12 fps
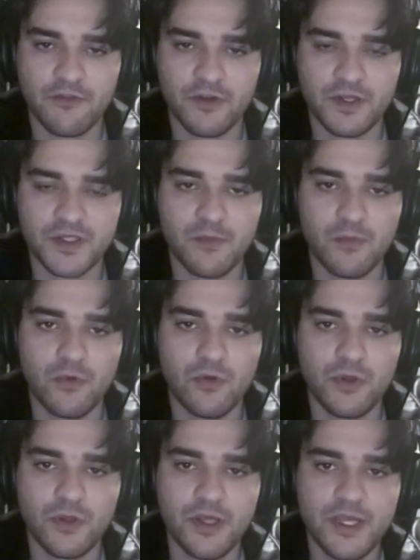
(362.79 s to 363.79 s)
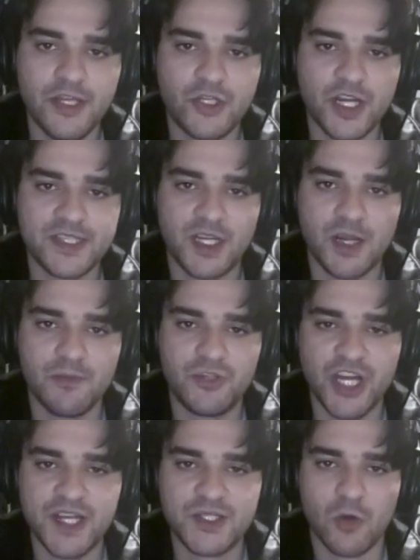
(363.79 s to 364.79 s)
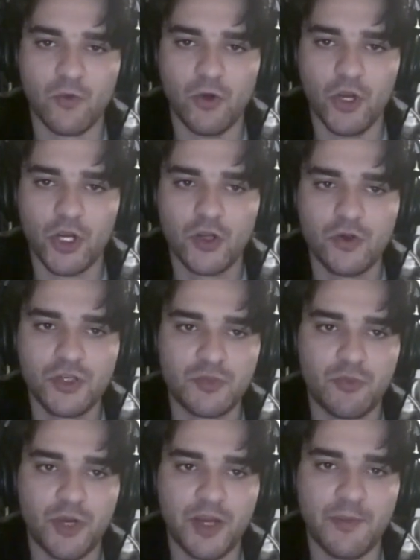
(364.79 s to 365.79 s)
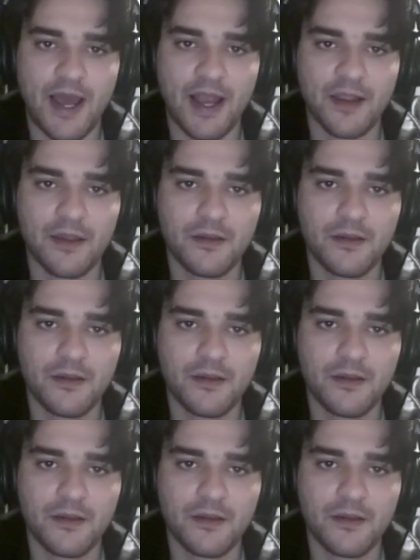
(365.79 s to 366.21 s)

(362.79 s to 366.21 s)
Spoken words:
example, he tries to come chase our rook, just bring it back.